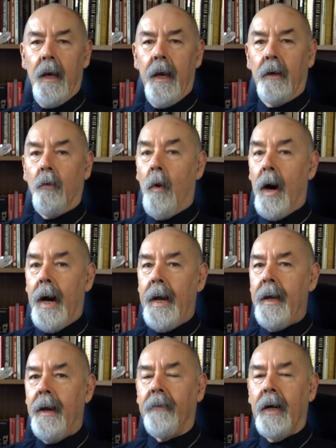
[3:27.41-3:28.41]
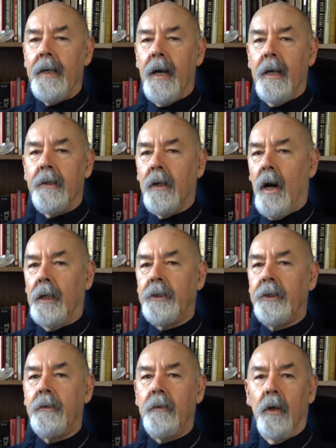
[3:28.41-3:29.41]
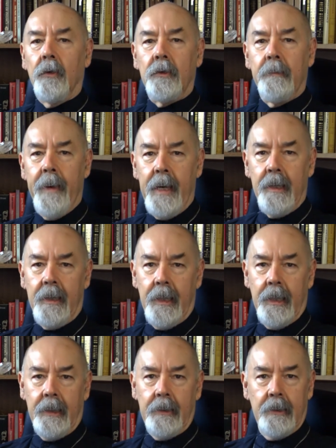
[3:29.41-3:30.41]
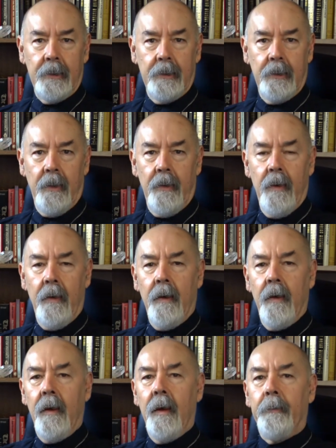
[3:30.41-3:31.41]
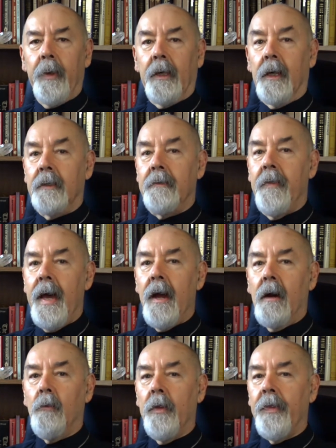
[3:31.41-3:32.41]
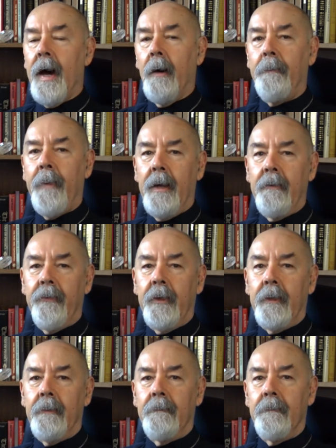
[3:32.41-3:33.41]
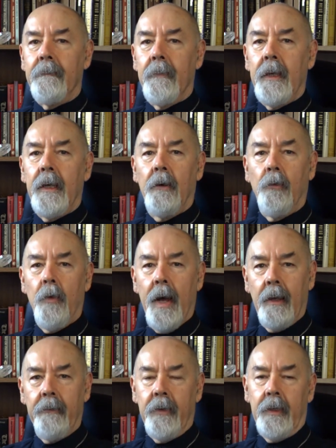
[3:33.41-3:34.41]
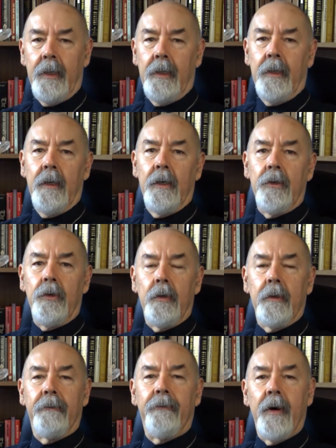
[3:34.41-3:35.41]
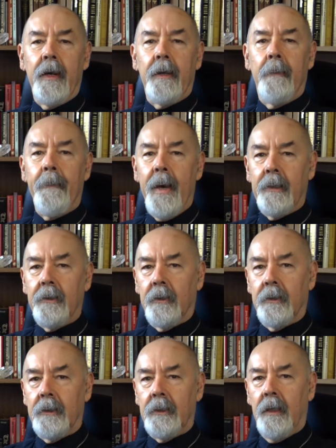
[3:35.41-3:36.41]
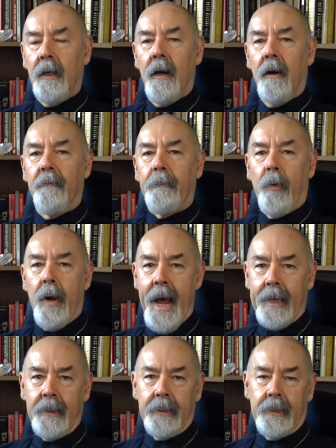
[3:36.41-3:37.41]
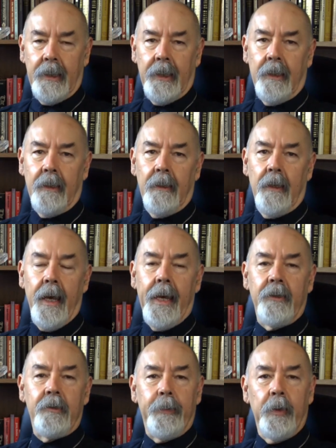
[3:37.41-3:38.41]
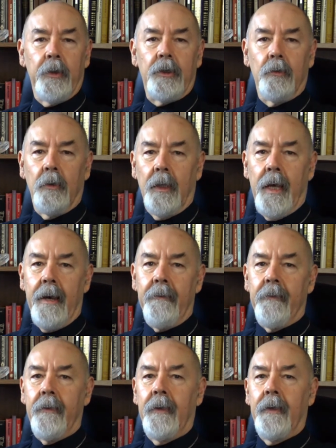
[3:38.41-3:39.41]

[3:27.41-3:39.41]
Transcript: And why have I not taught you those many things? Because they are without benefit, irrelevant to the fundamentals of practicing a spiritual life."